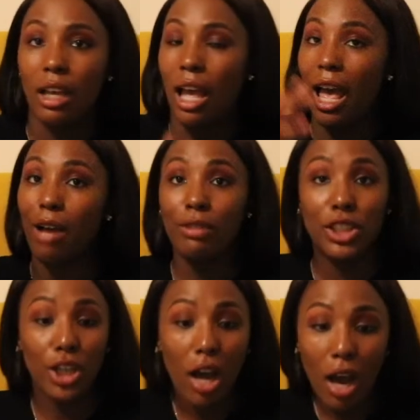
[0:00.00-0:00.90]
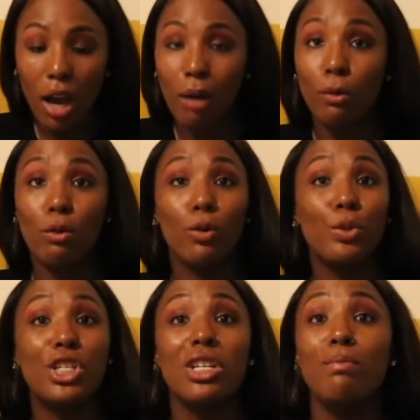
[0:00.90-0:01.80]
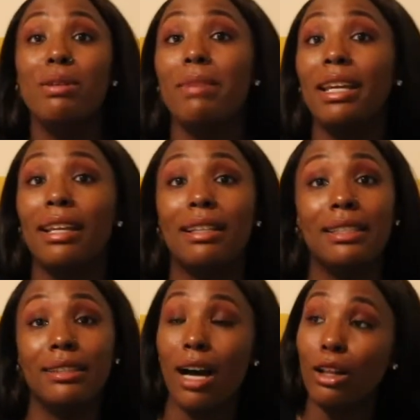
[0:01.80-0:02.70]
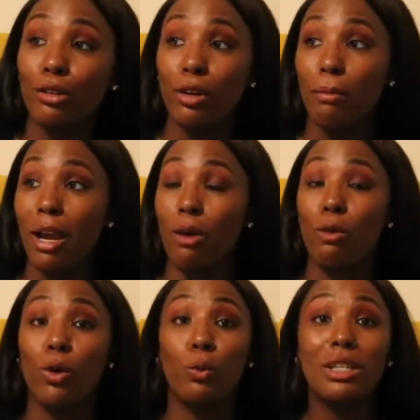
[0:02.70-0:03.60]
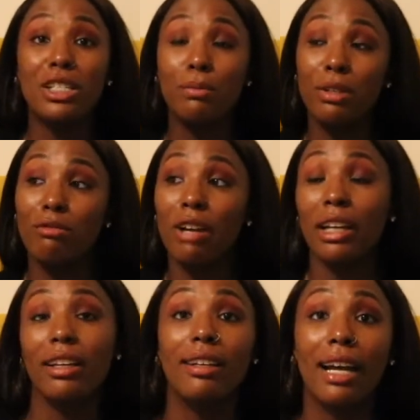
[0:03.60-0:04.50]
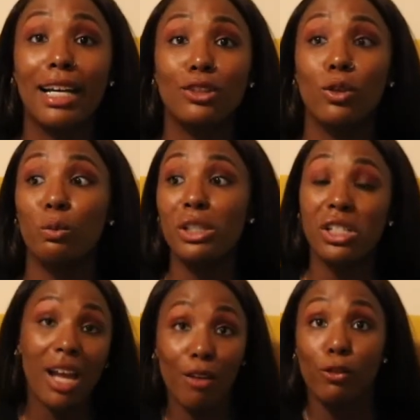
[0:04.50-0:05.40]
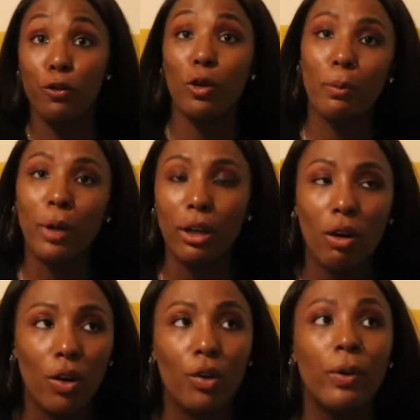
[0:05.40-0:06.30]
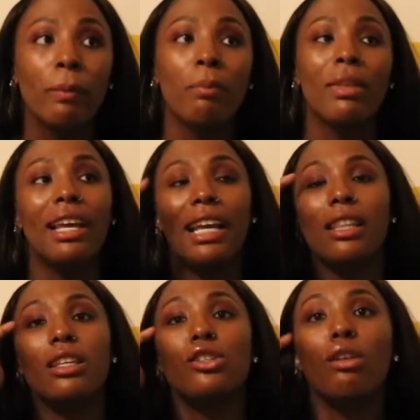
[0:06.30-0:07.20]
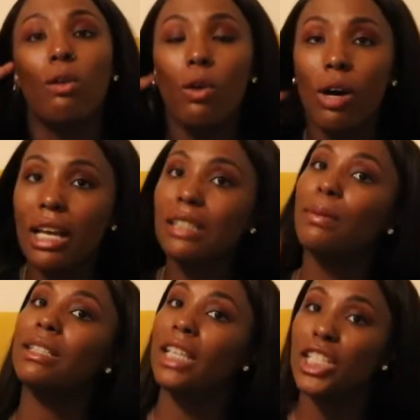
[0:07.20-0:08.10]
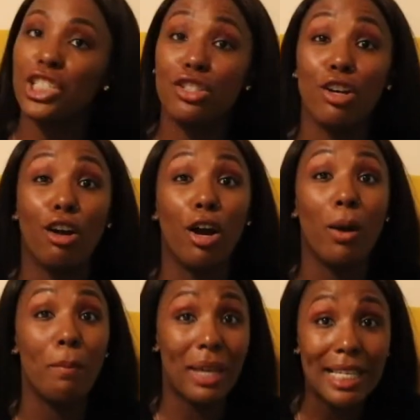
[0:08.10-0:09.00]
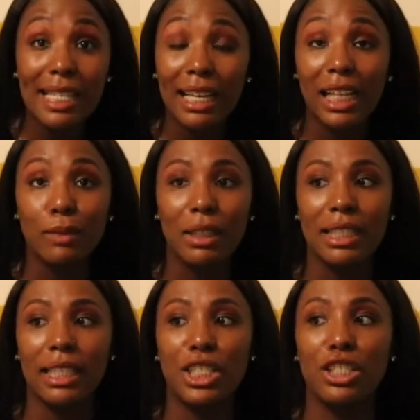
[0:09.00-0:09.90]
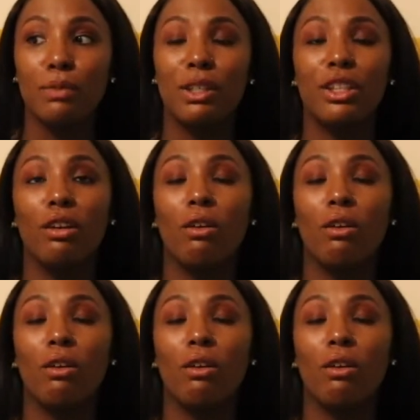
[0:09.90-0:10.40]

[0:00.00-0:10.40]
have a job or we should be making this dollar amount or we should be recognized or we should have a 4.0. And these are all expectations that are amazing expectations, but they're